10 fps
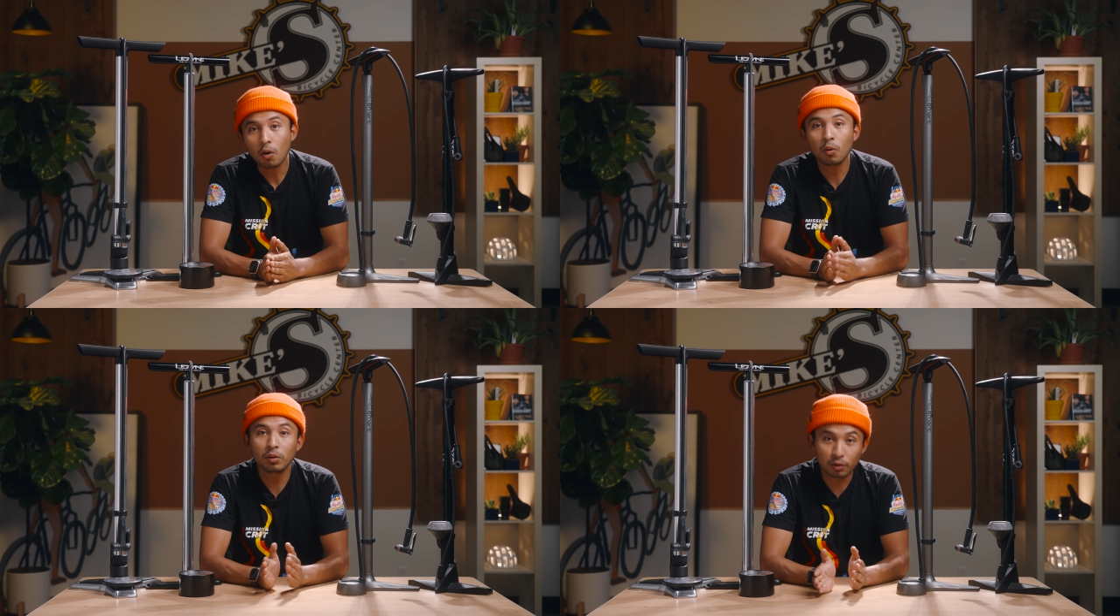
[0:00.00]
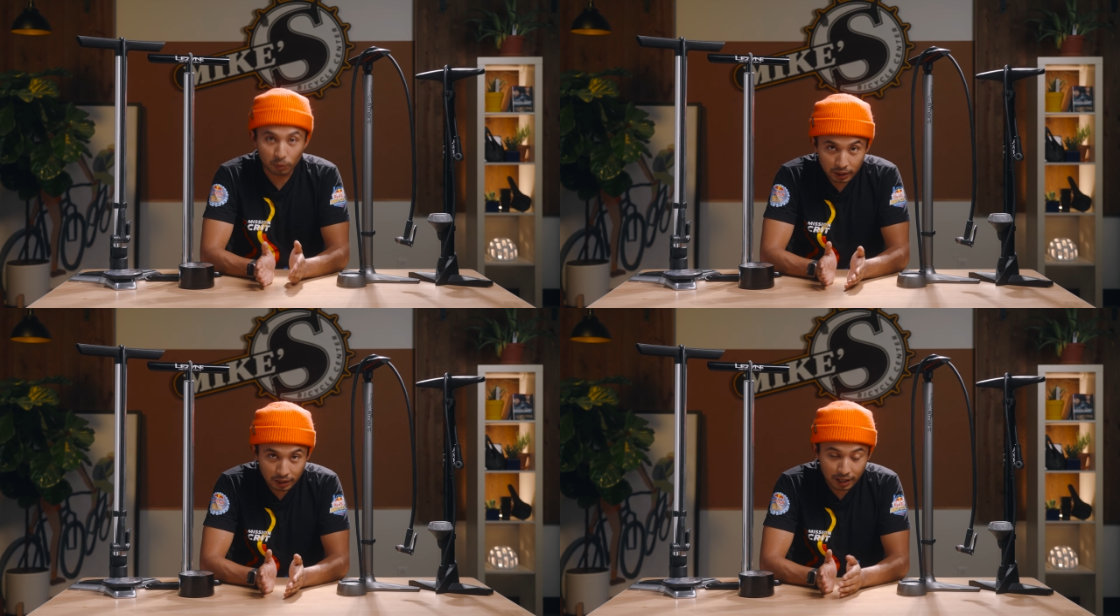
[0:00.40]
only to
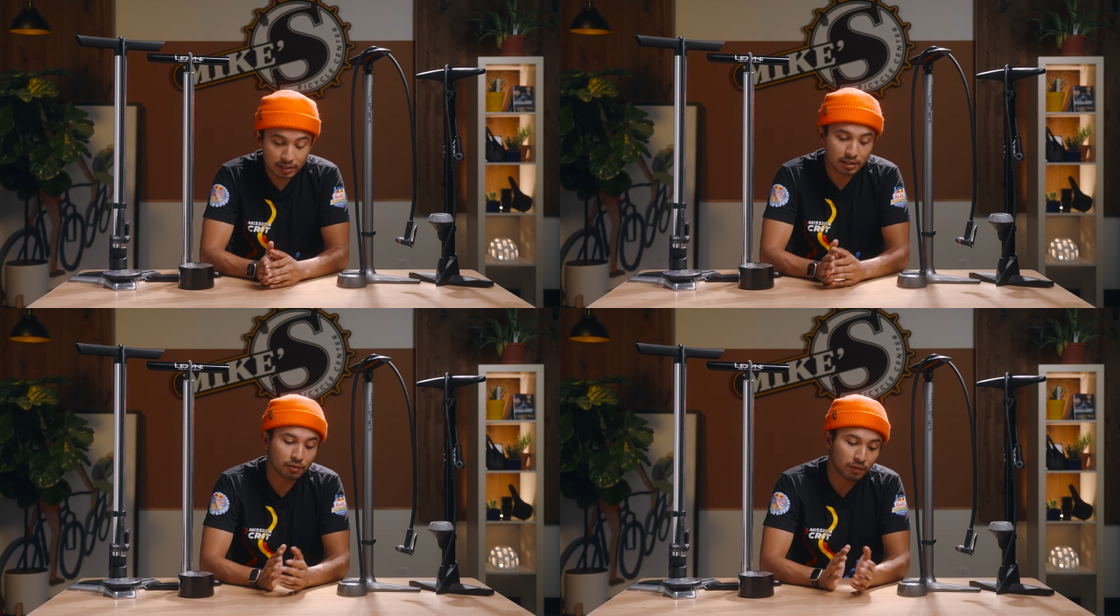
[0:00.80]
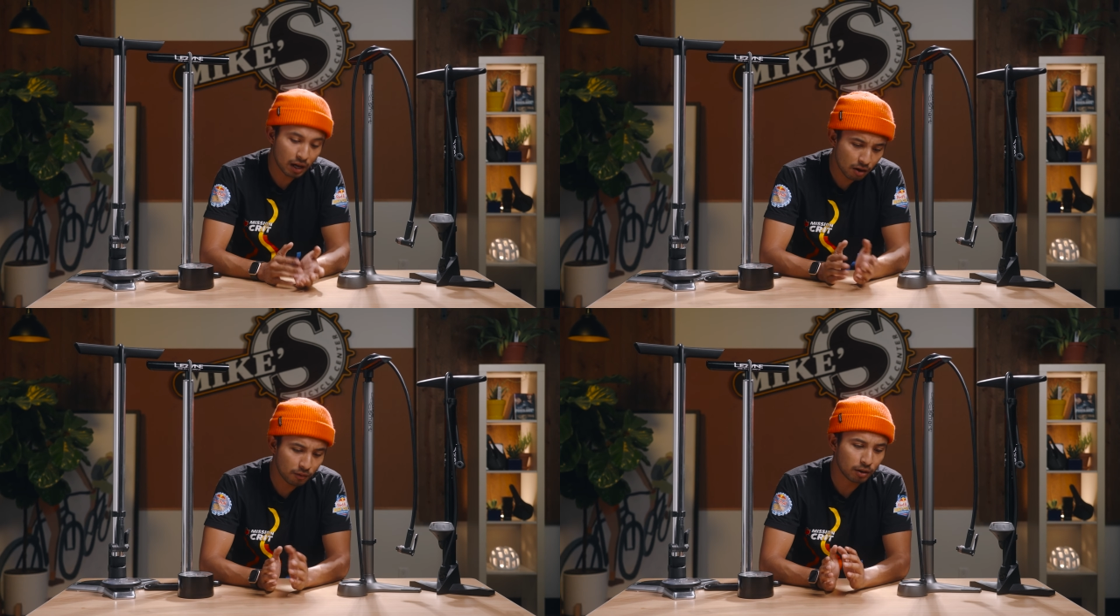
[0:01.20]
realize that the
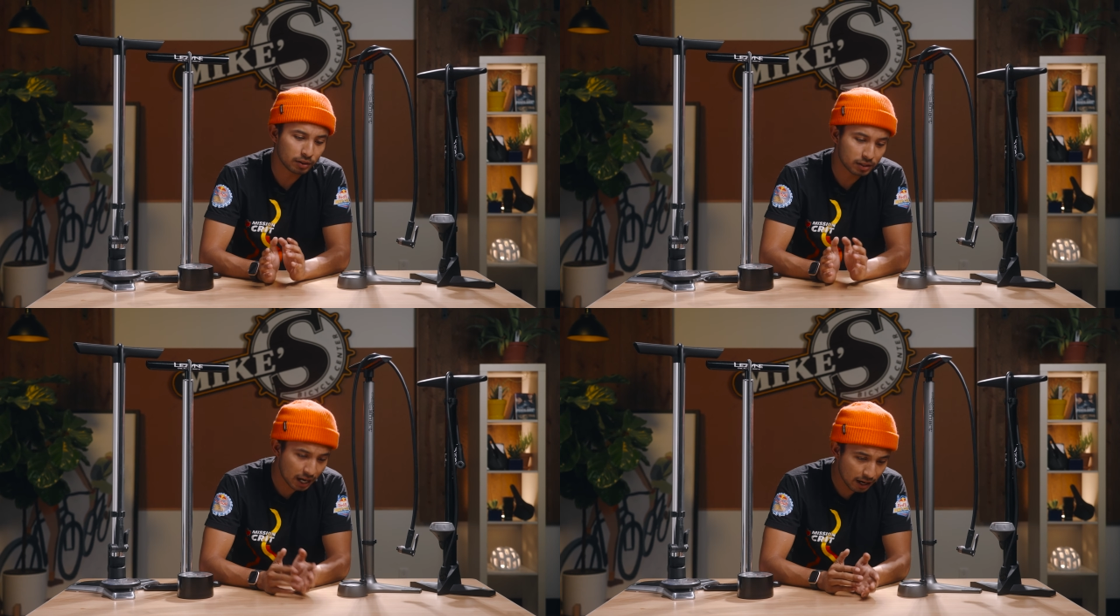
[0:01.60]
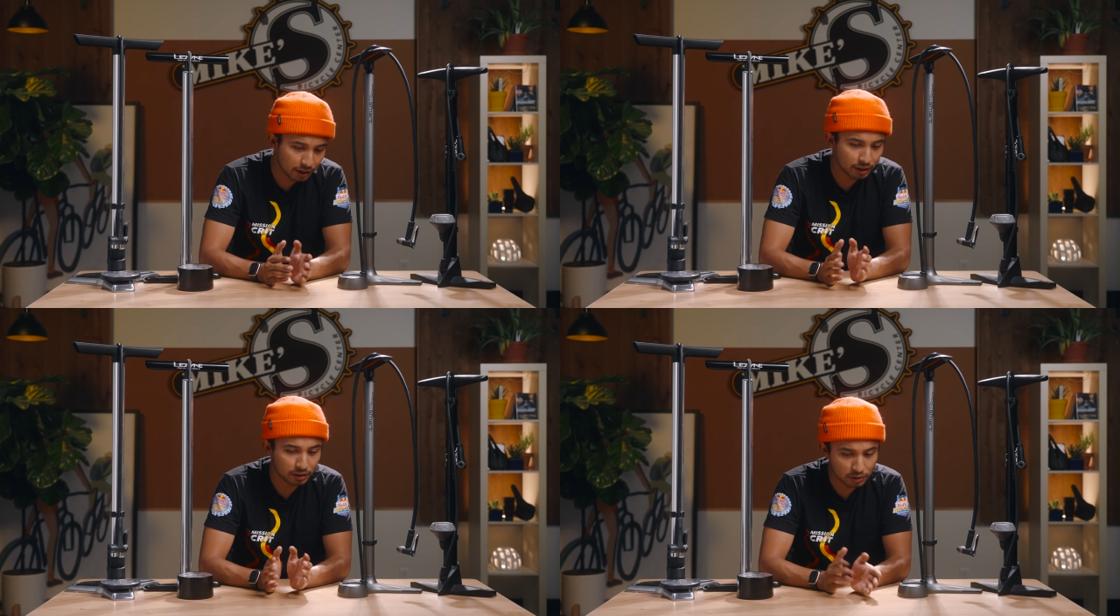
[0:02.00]
valve on the
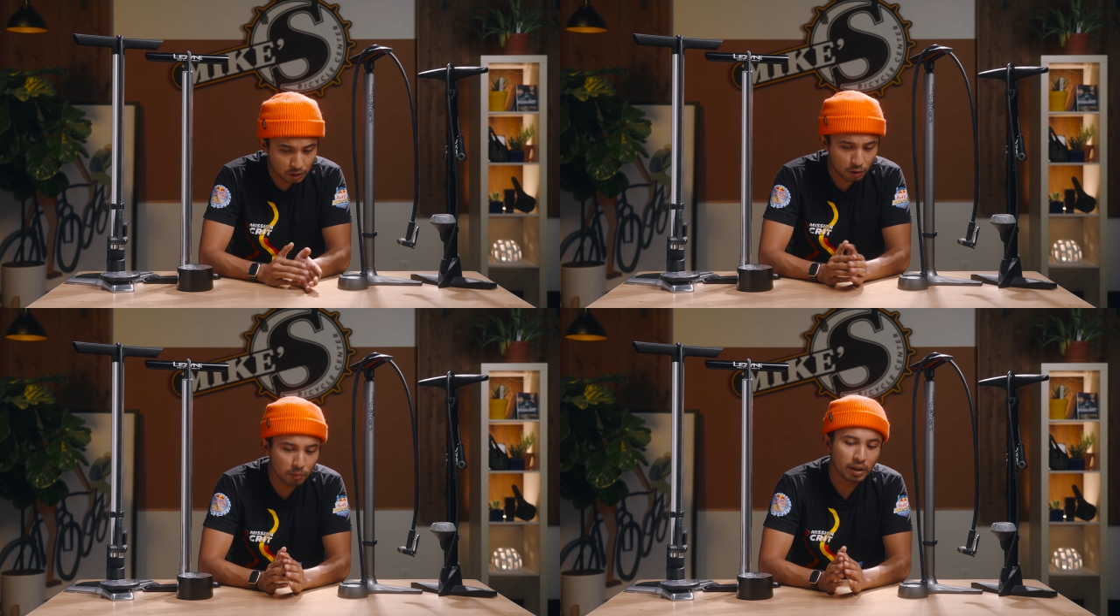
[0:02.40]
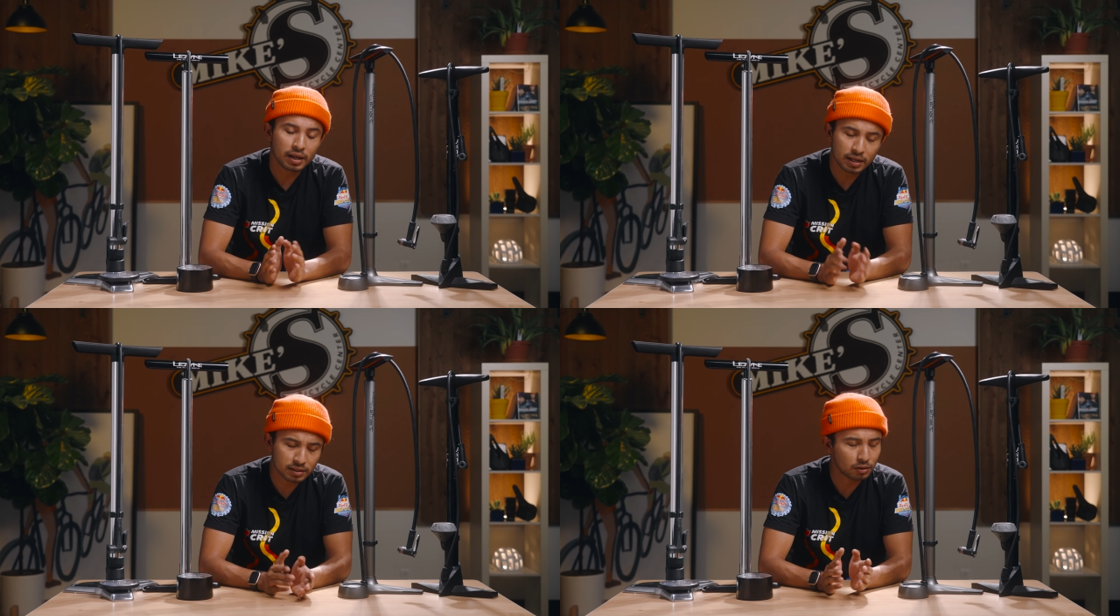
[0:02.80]
tire and the
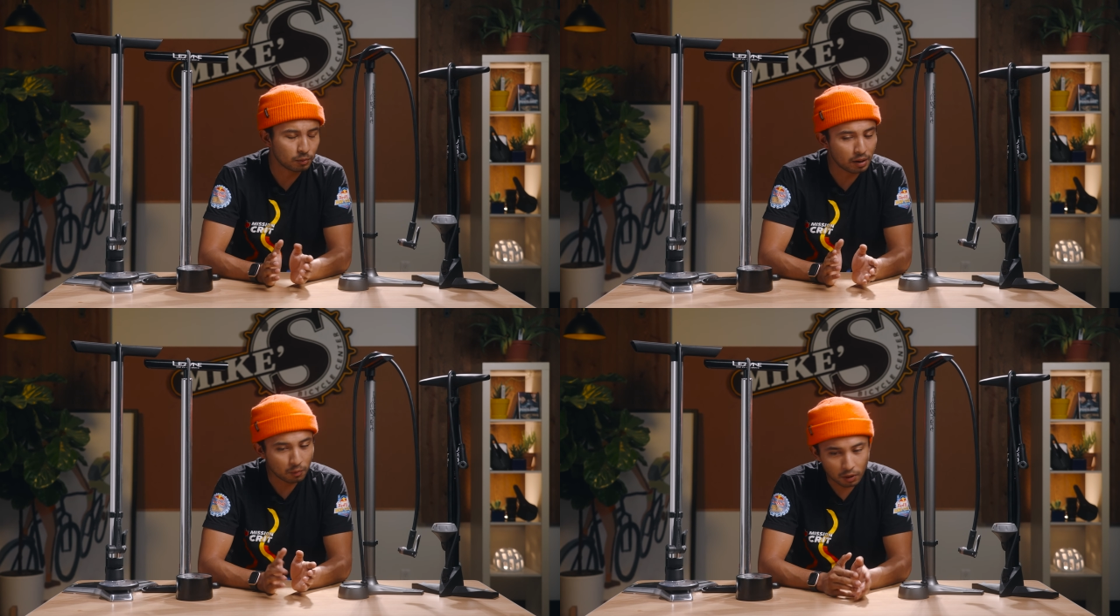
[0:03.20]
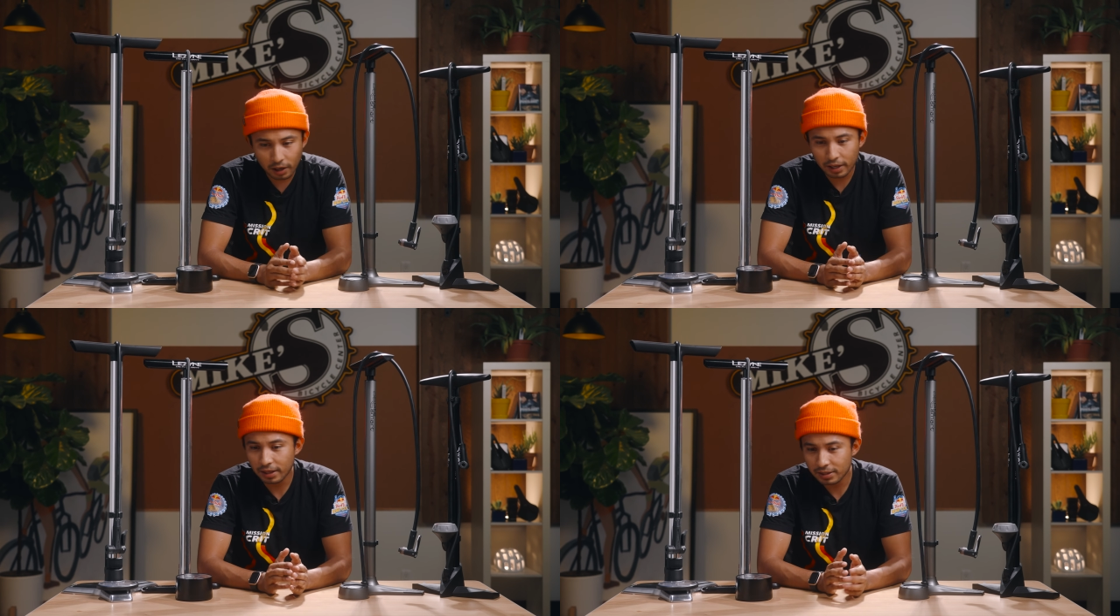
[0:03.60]
tube isn't the right
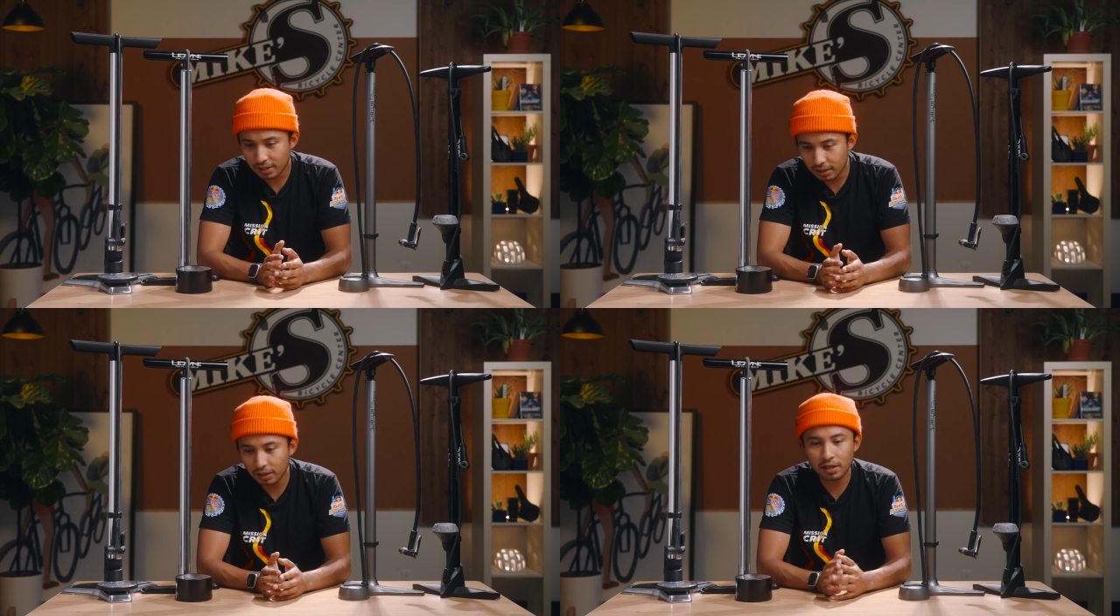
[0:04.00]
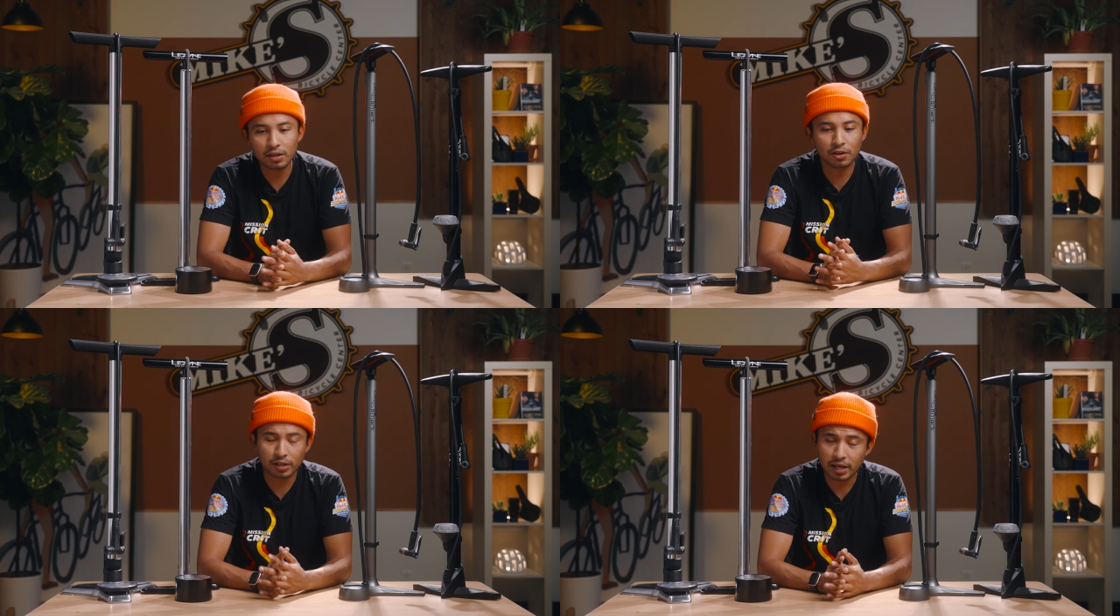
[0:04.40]
one, and then suddenly
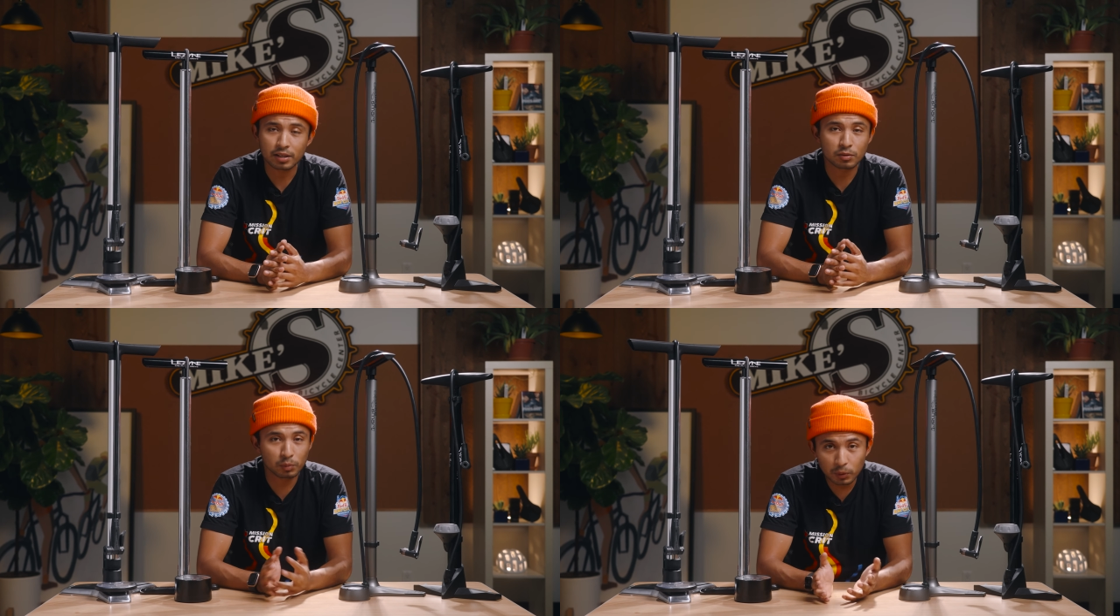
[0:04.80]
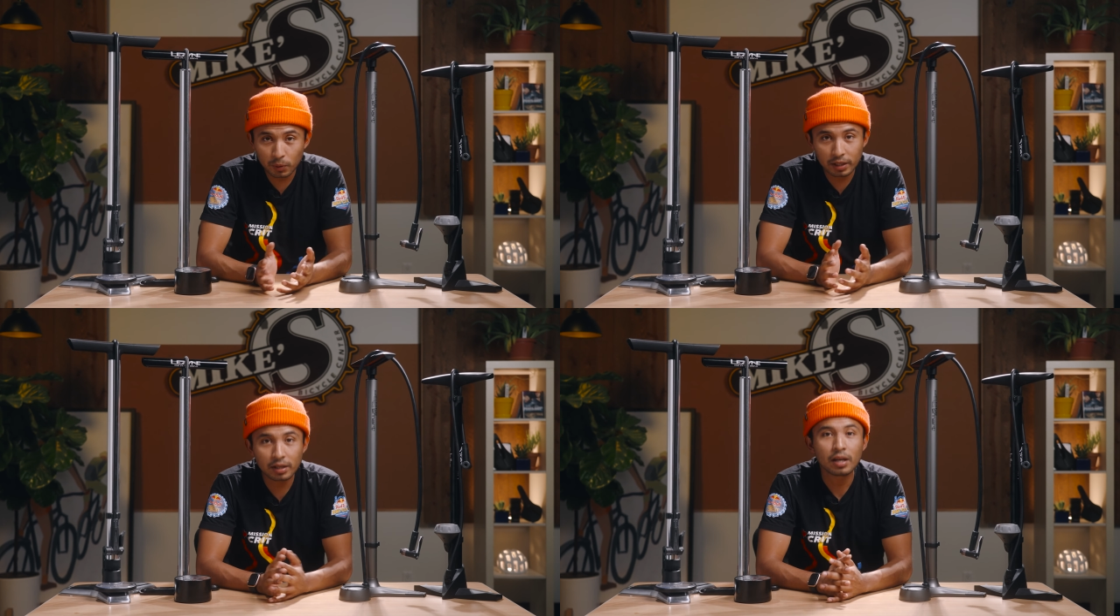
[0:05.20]
your day is ruined,